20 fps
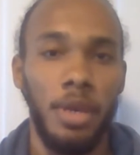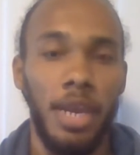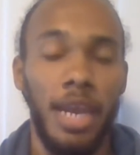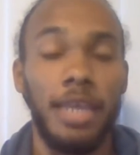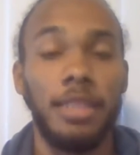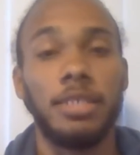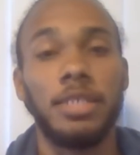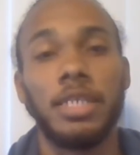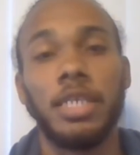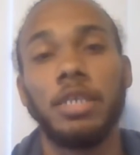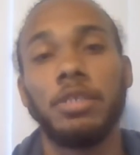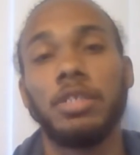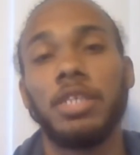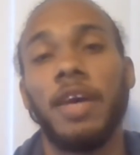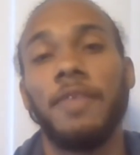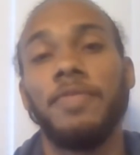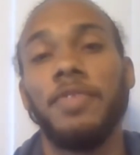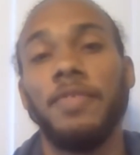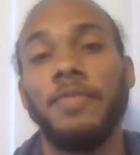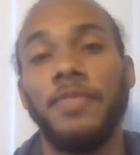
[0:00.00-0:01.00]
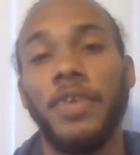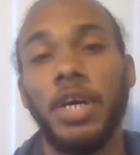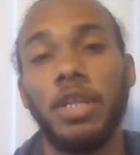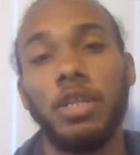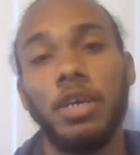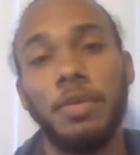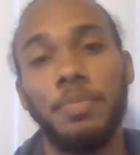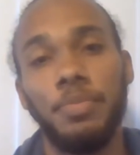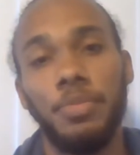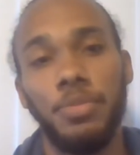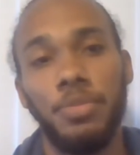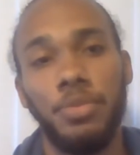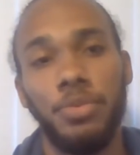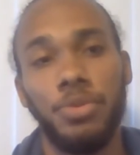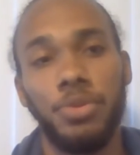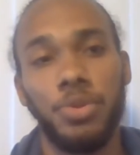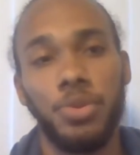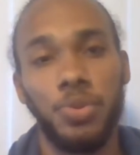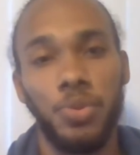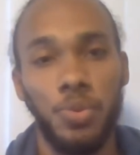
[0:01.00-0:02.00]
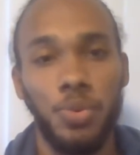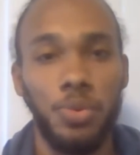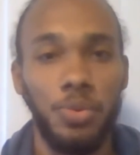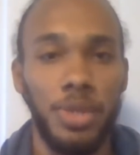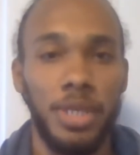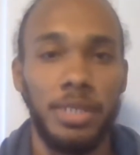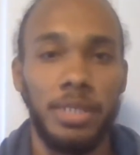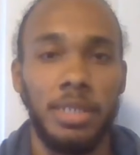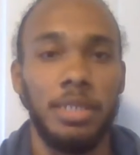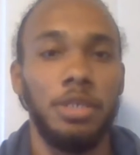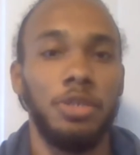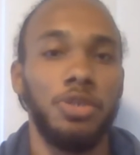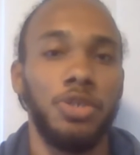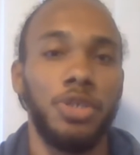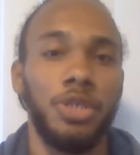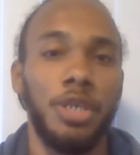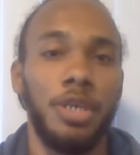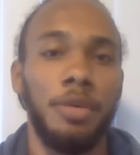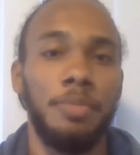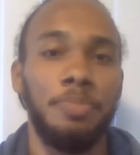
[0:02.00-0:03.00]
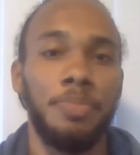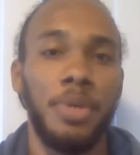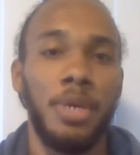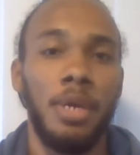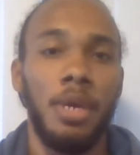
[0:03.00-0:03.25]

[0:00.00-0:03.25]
And the skills I've developed through this leadership